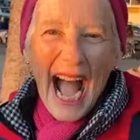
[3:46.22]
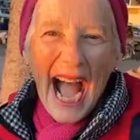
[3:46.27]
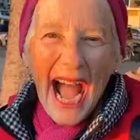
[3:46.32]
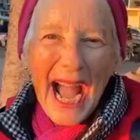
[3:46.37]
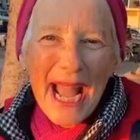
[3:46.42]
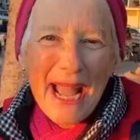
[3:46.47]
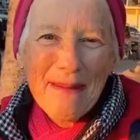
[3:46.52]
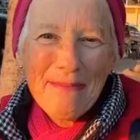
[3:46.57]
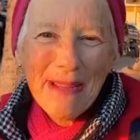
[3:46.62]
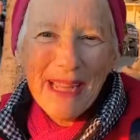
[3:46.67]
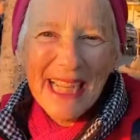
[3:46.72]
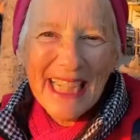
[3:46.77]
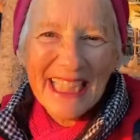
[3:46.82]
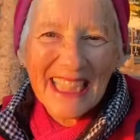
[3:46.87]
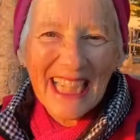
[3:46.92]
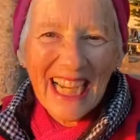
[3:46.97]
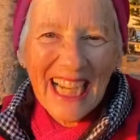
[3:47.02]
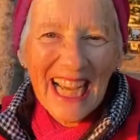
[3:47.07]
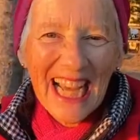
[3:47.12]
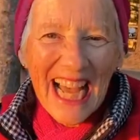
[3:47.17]
Hi Peter,
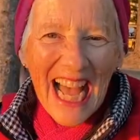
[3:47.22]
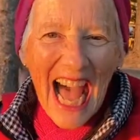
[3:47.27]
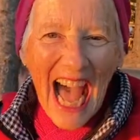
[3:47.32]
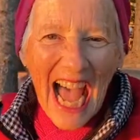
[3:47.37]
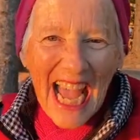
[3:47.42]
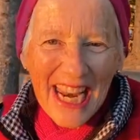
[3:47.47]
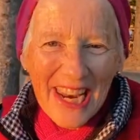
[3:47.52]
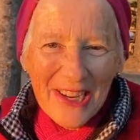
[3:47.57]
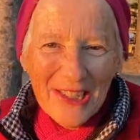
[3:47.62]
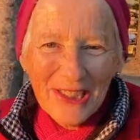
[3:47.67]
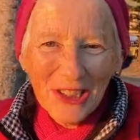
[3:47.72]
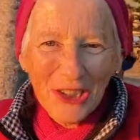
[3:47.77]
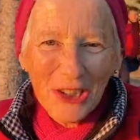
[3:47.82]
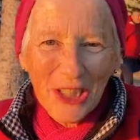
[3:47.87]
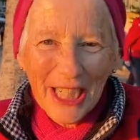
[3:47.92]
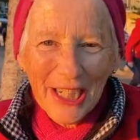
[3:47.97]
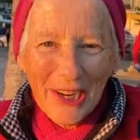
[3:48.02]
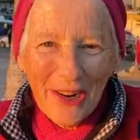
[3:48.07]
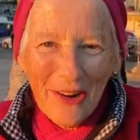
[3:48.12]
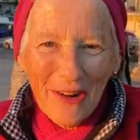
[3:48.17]
I don't
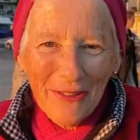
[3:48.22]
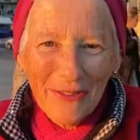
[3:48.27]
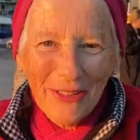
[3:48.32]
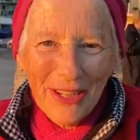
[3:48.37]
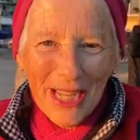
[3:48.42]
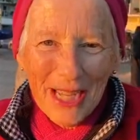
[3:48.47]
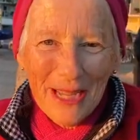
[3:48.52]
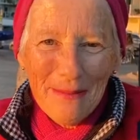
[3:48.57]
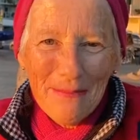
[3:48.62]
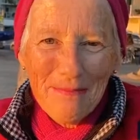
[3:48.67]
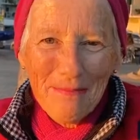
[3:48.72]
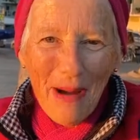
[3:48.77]
drink coffee,